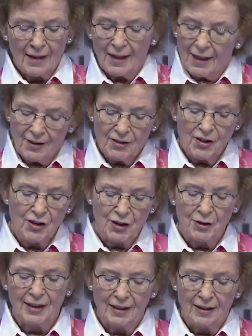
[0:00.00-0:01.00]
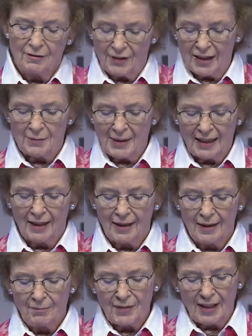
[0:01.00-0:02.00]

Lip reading: and ensuring environmental